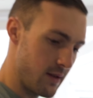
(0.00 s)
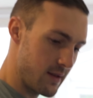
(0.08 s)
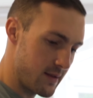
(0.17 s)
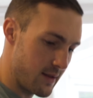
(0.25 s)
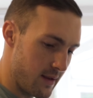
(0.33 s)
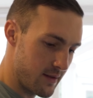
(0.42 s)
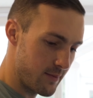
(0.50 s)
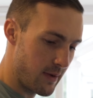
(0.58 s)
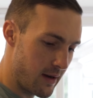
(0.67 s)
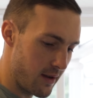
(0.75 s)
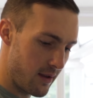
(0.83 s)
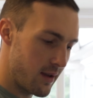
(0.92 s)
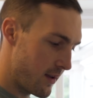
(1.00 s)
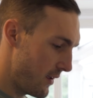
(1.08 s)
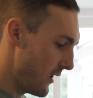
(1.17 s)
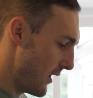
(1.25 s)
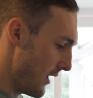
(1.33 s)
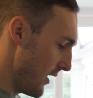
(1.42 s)
this is my
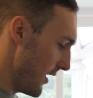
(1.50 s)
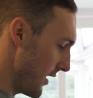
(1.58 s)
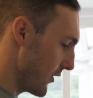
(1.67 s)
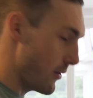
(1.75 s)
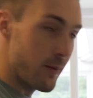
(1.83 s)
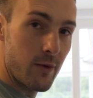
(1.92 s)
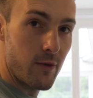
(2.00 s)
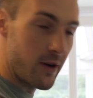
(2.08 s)
cream of